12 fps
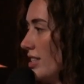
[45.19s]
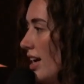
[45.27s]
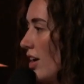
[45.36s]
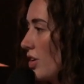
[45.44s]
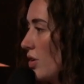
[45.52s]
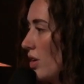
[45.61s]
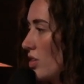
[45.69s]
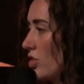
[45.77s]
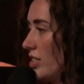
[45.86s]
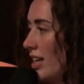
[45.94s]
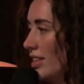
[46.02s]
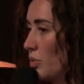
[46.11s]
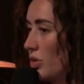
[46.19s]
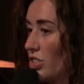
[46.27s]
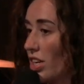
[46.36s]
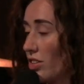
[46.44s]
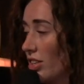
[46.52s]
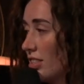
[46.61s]
How do you understand the word
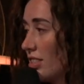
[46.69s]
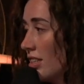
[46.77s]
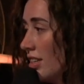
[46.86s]
generous?